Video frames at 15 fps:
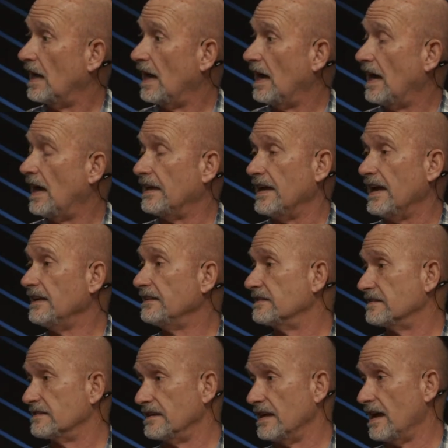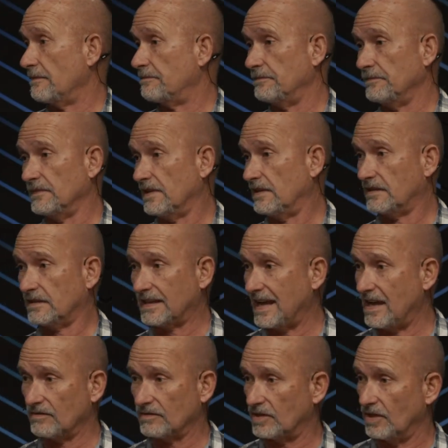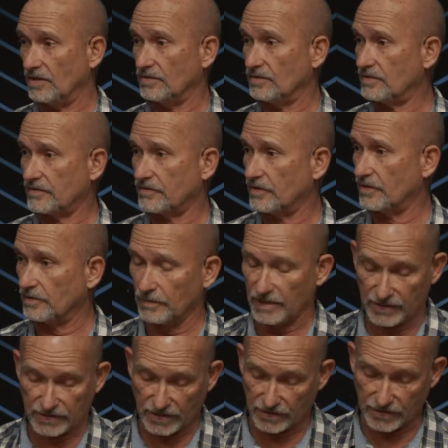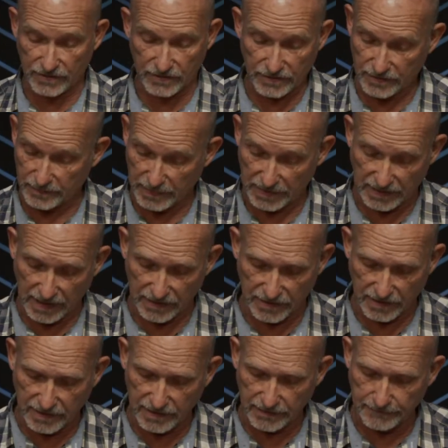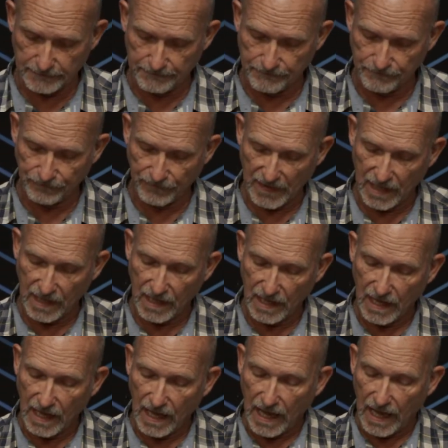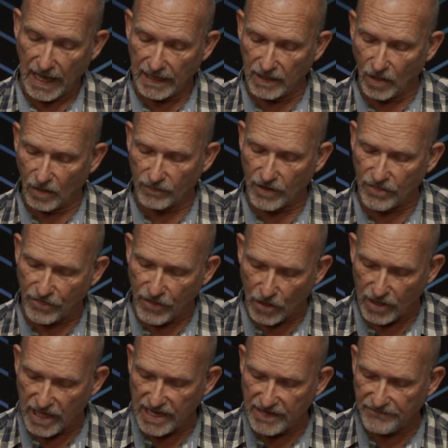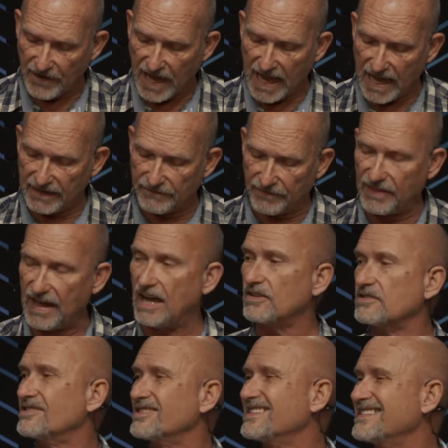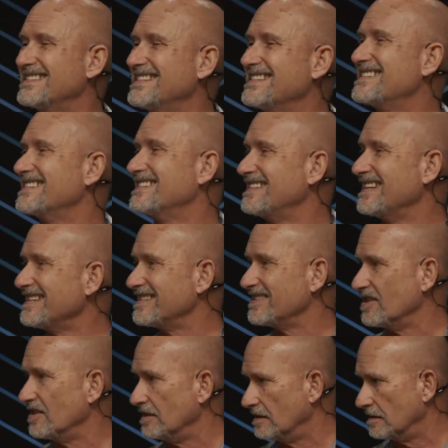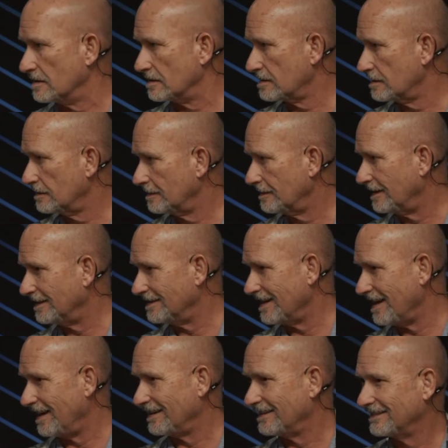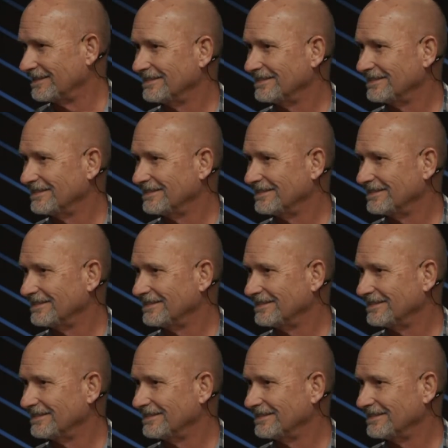I'd hate to stop and count those for the researchers, but they did. And over 35,000 decisions a day.